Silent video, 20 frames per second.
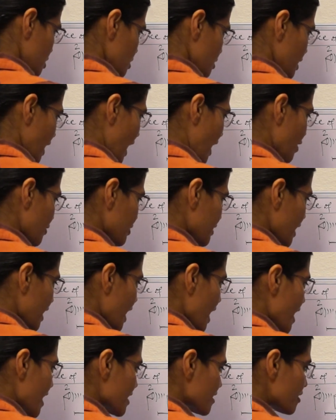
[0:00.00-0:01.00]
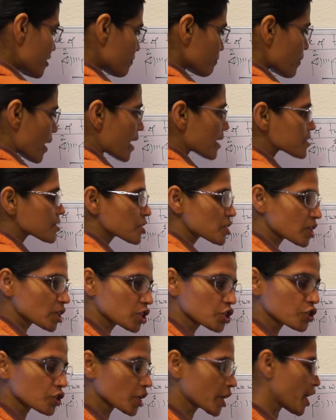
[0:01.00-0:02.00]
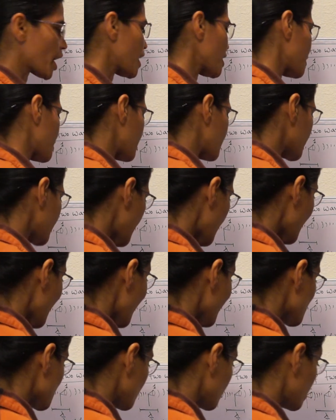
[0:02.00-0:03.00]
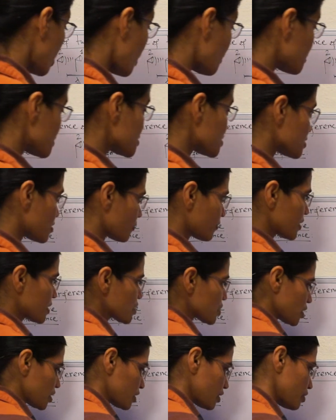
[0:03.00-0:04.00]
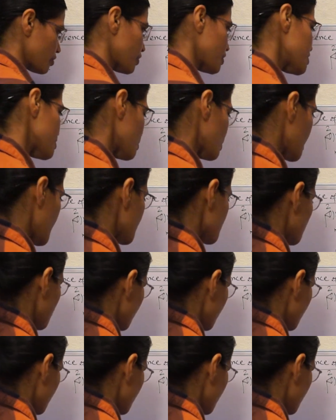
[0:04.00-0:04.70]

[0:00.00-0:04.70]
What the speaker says: now they are not marching together, they are actually opposite of each other. Okay, so that's the